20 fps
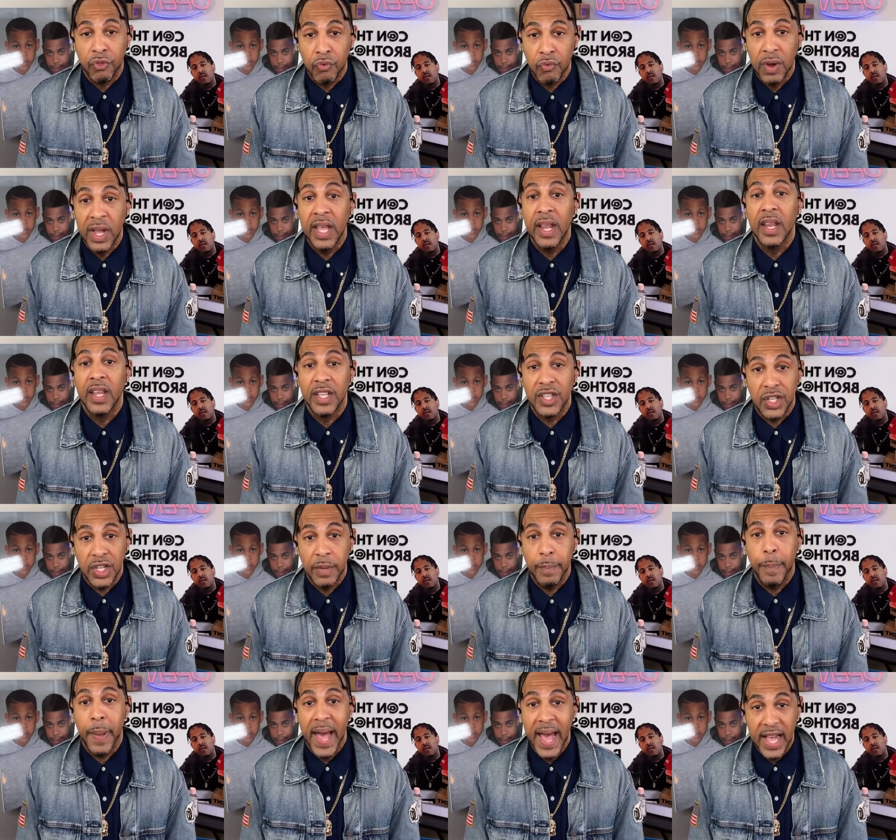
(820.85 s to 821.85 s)
3
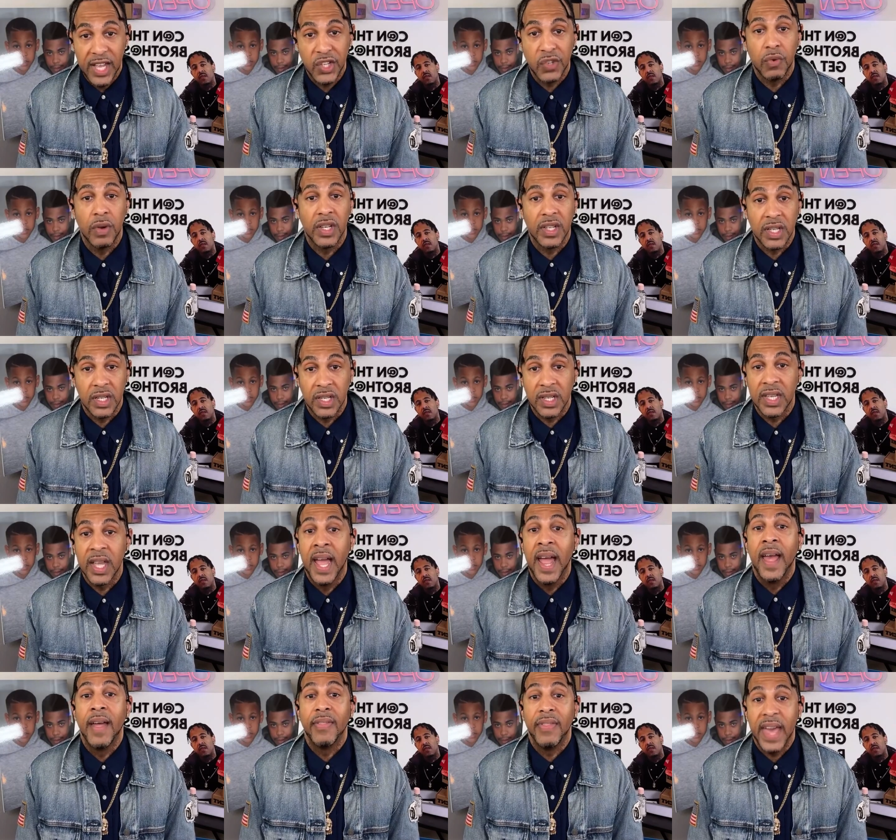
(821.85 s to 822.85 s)
legit pass rushes
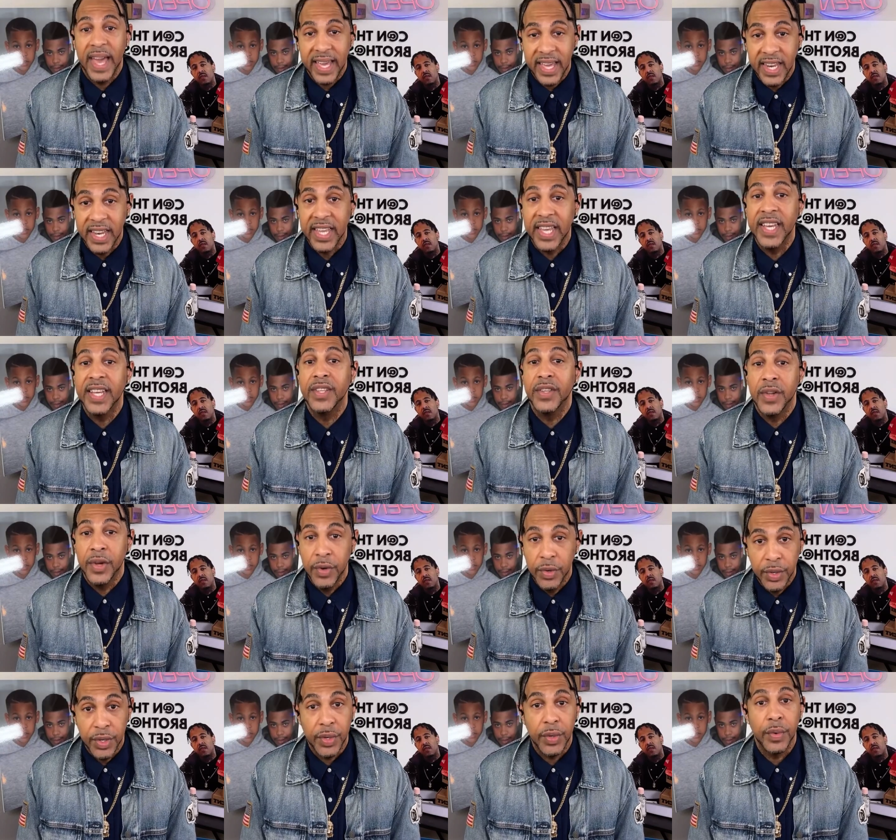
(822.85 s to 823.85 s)
that can get
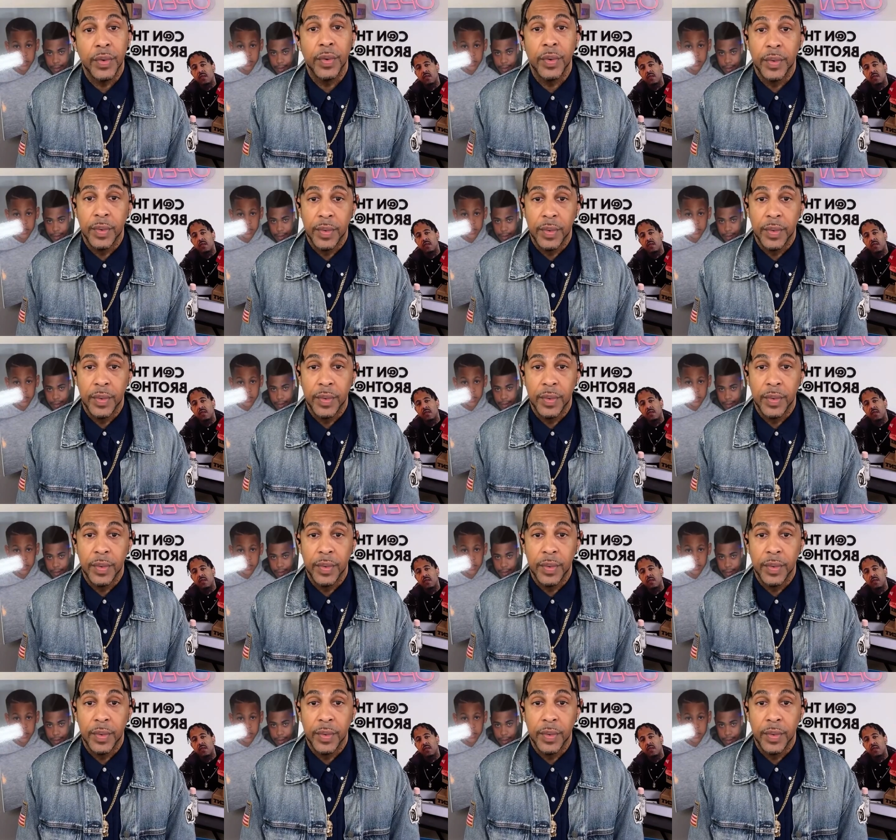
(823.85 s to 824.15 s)
to you.